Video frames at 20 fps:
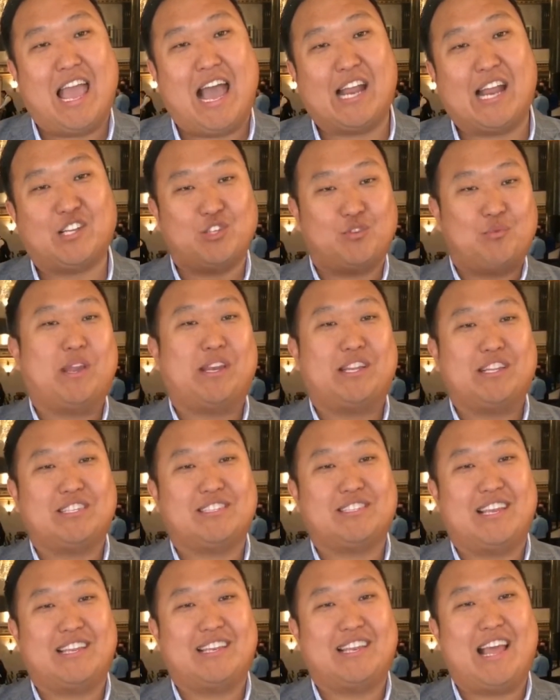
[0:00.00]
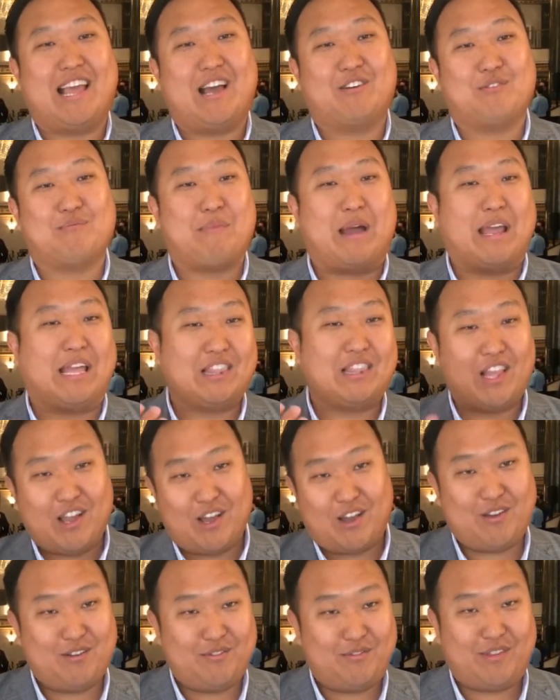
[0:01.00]
I just want to send out my
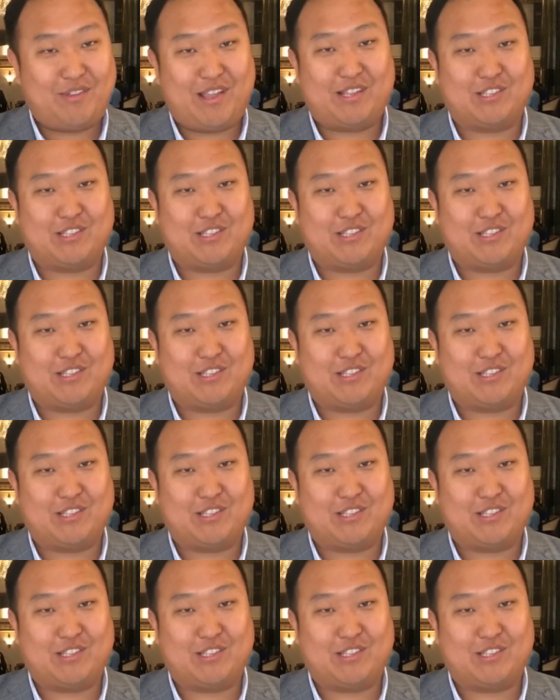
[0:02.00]
love